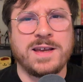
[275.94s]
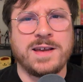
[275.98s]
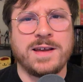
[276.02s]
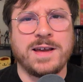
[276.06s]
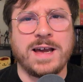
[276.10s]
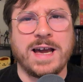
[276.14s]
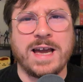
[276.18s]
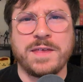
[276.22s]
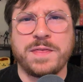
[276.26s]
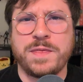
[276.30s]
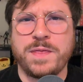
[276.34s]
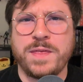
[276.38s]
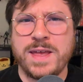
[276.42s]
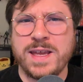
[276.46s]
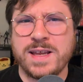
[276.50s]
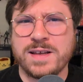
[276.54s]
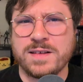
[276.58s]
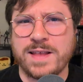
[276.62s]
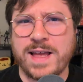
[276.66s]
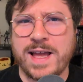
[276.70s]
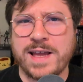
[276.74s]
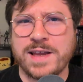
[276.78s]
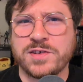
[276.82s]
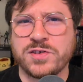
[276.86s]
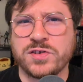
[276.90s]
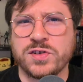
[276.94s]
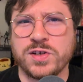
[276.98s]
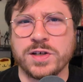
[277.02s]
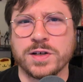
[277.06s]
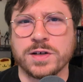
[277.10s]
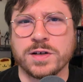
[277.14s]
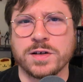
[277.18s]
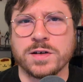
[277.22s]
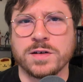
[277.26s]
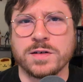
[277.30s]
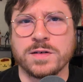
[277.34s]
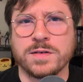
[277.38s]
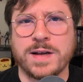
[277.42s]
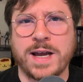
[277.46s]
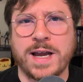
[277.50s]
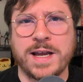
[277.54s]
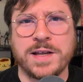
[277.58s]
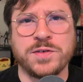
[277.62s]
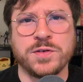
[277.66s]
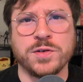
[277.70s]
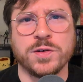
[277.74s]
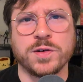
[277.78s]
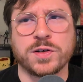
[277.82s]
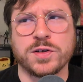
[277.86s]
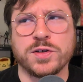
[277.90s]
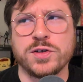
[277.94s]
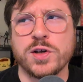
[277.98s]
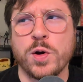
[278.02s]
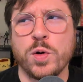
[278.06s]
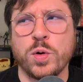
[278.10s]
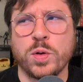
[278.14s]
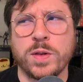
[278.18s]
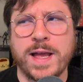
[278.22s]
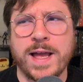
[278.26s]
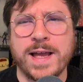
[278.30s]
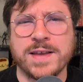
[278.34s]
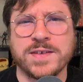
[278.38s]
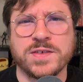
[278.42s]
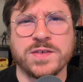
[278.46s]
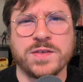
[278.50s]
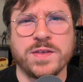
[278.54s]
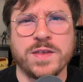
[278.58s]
I think last year I took no less